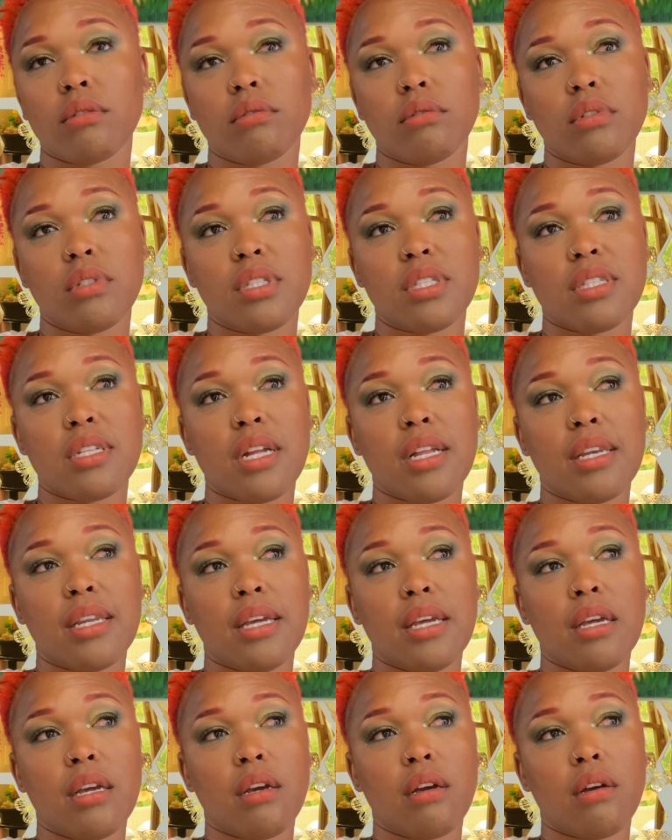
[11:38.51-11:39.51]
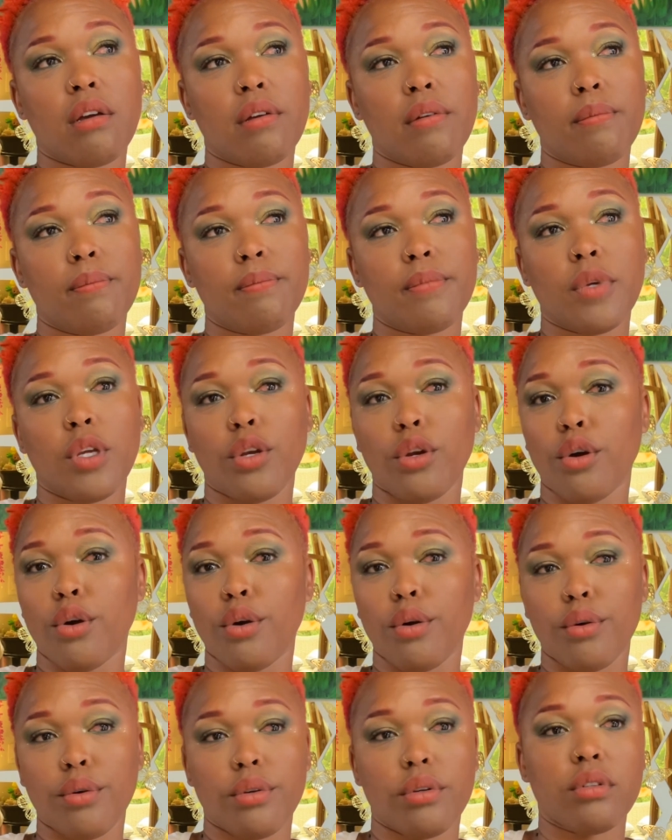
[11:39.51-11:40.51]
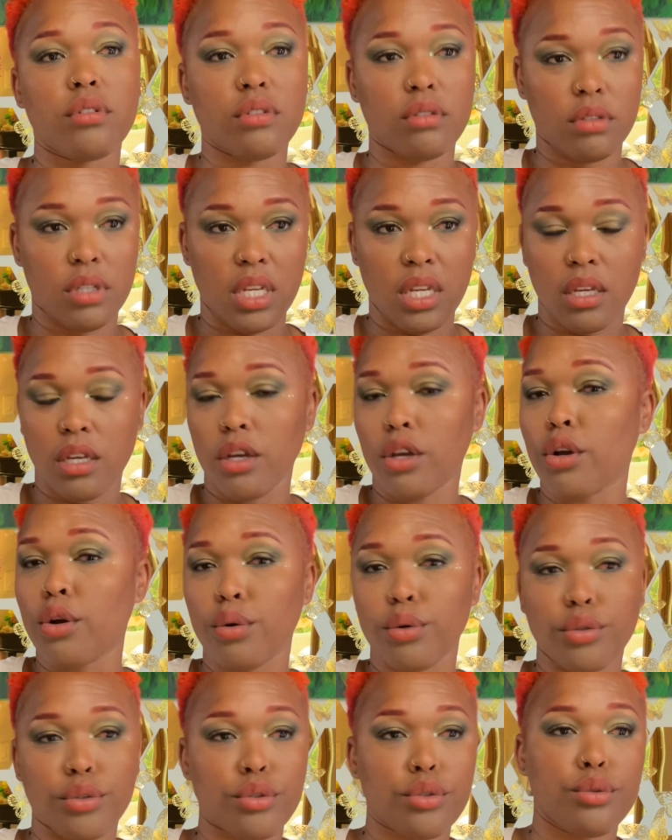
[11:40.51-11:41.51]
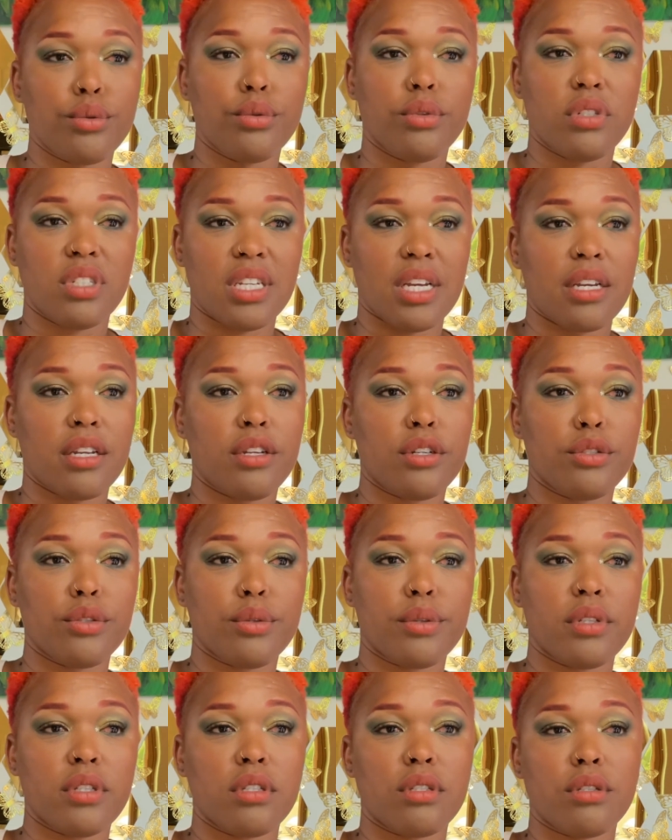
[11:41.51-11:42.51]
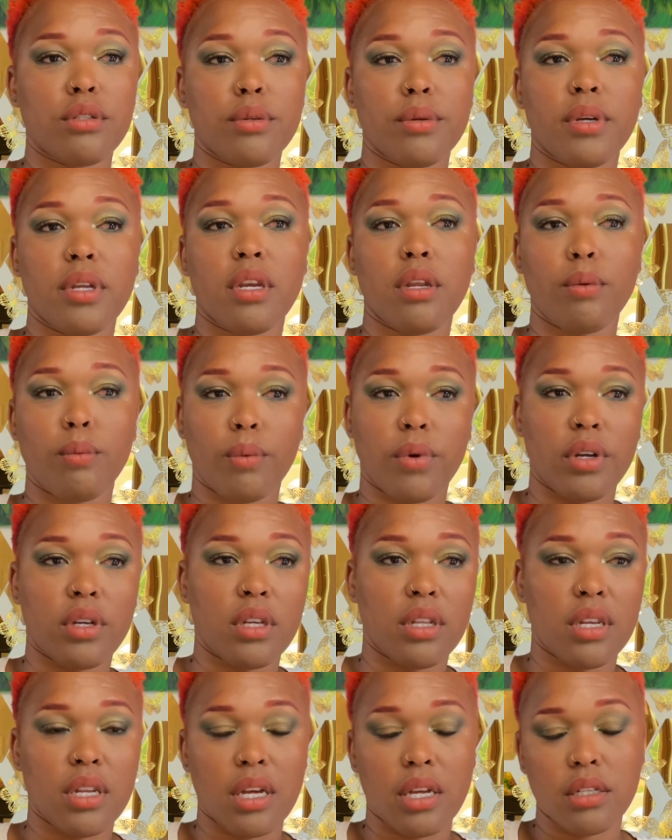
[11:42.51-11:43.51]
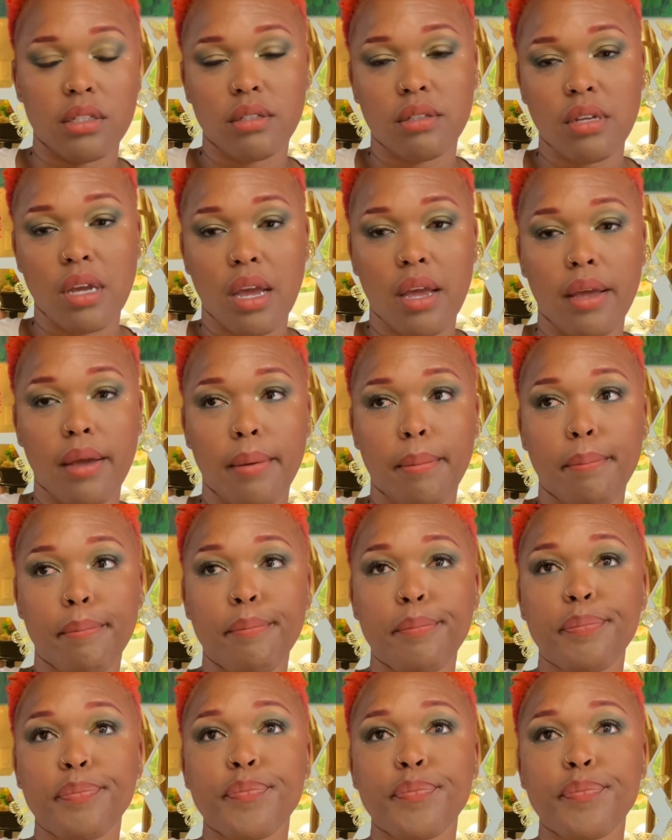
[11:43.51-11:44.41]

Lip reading: It's not like, you know, he can go to school, Dad can do what he's doing and work in that time.